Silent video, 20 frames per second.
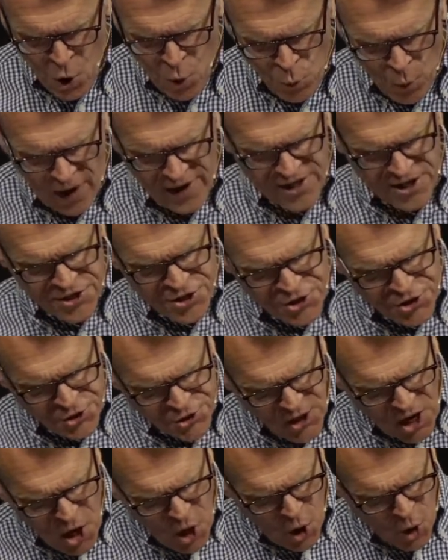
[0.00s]
What is
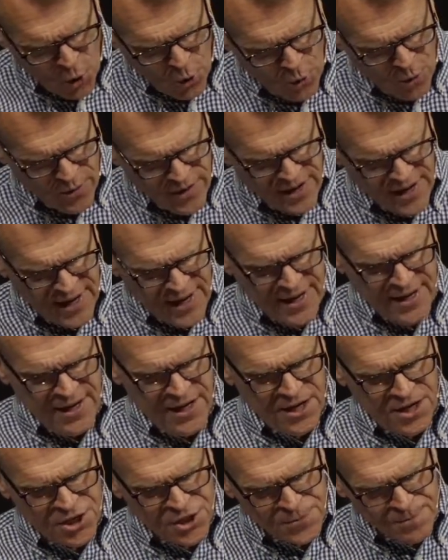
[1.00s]
sown
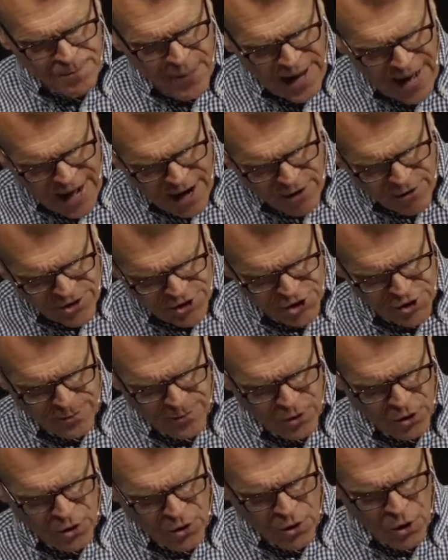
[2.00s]
is
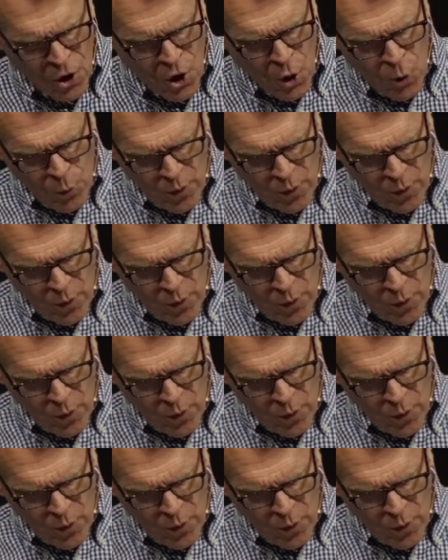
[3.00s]
perishable.